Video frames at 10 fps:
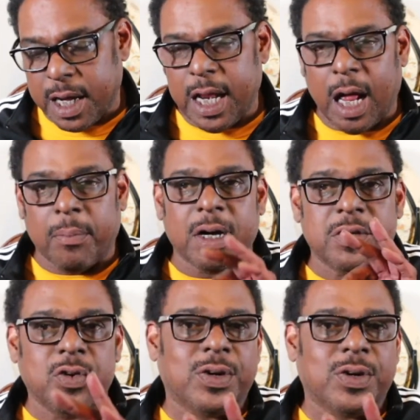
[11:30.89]
and I'm going
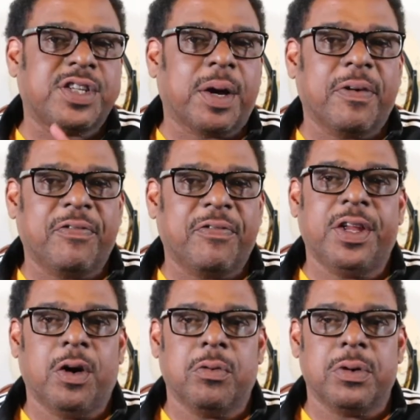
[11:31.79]
to do a separate
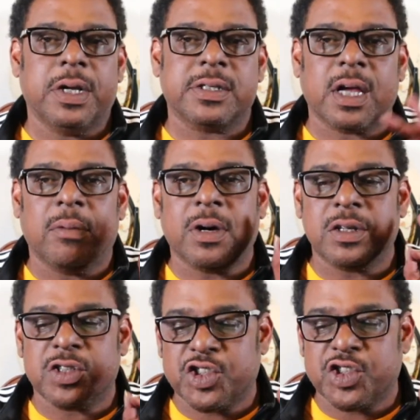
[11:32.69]
video. Is I'm
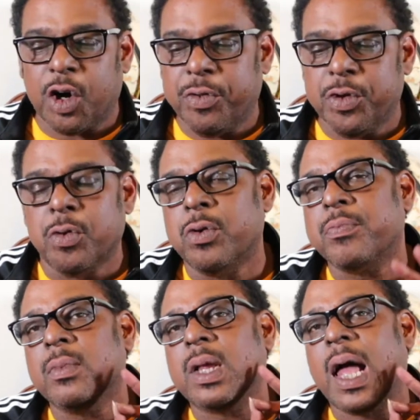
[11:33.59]
going to show you
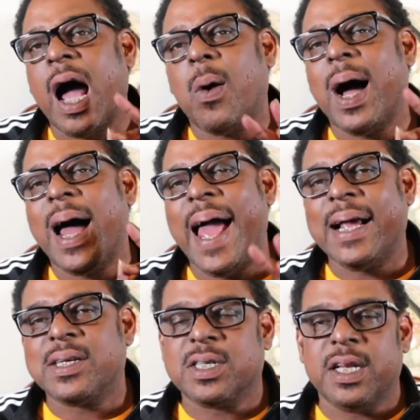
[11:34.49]
how I
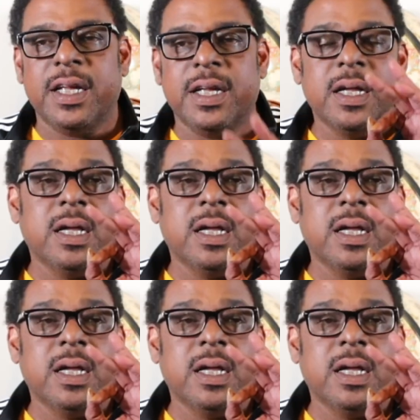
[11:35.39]
actually